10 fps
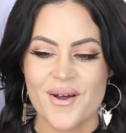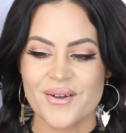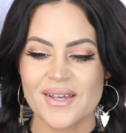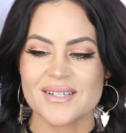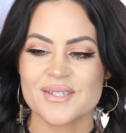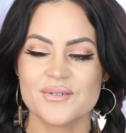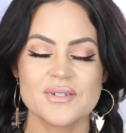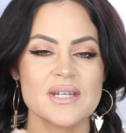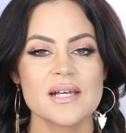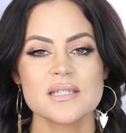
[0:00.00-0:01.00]
Okay, so
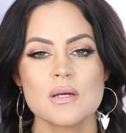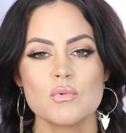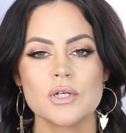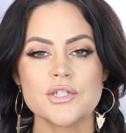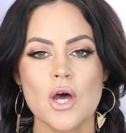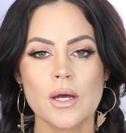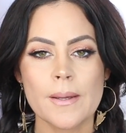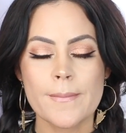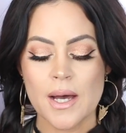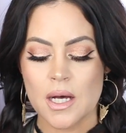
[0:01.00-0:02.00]
next I want to talk
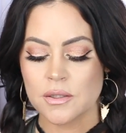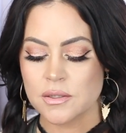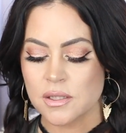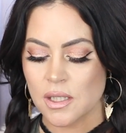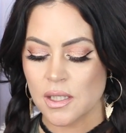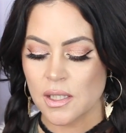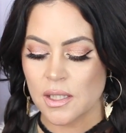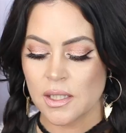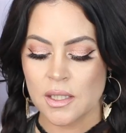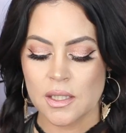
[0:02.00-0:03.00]
about
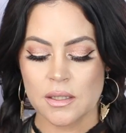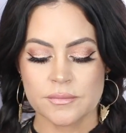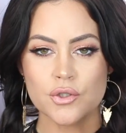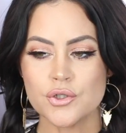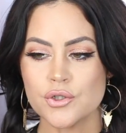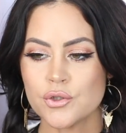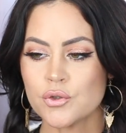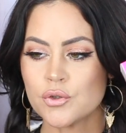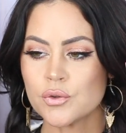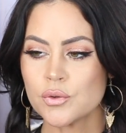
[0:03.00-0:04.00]
a
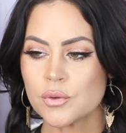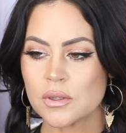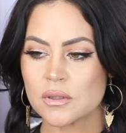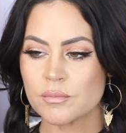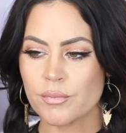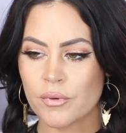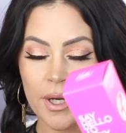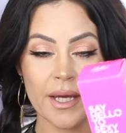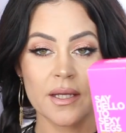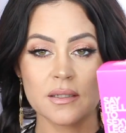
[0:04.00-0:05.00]
new
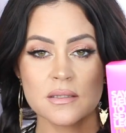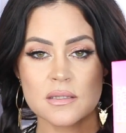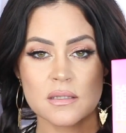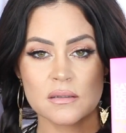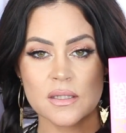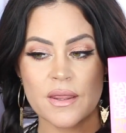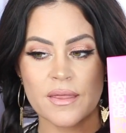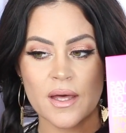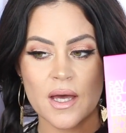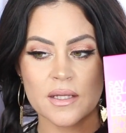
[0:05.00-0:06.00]
brand
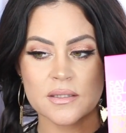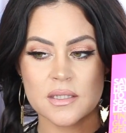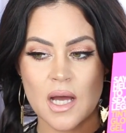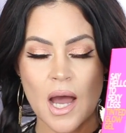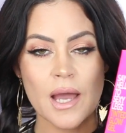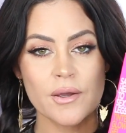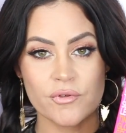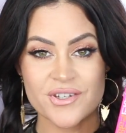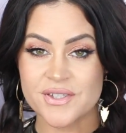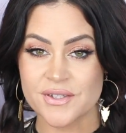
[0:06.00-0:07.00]
that I
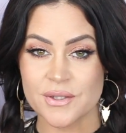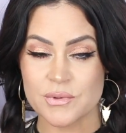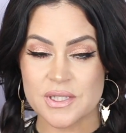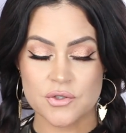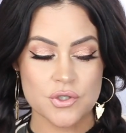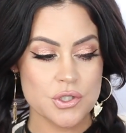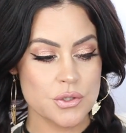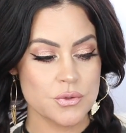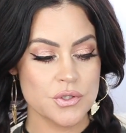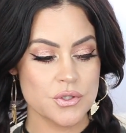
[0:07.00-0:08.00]
recently was
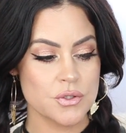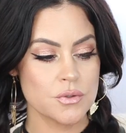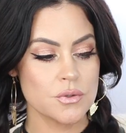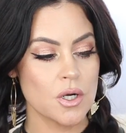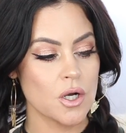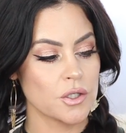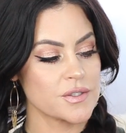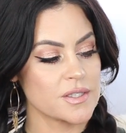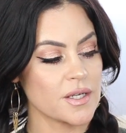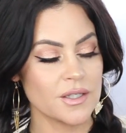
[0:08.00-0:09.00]
introduced to
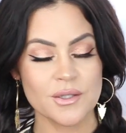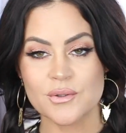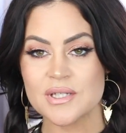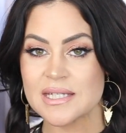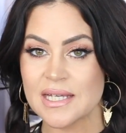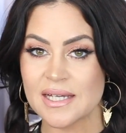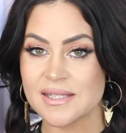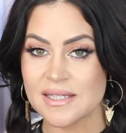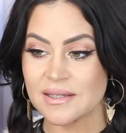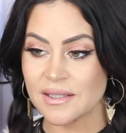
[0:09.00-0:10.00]
called Say Hello to
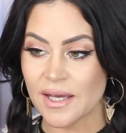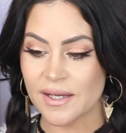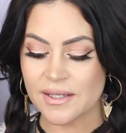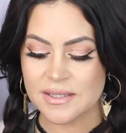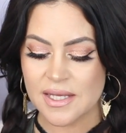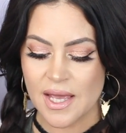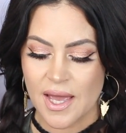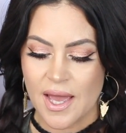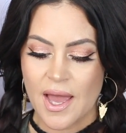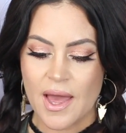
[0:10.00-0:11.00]
Sexy Legs,
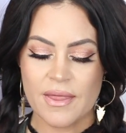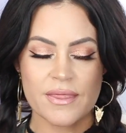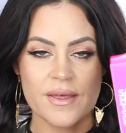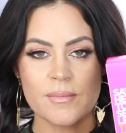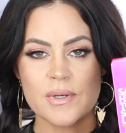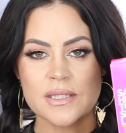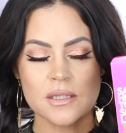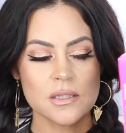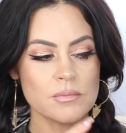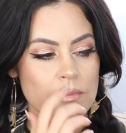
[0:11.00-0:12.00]
and they
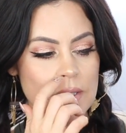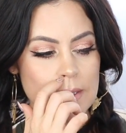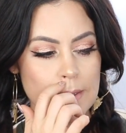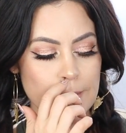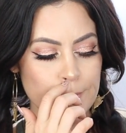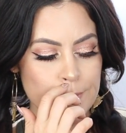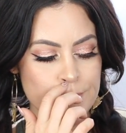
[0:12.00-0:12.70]
basically make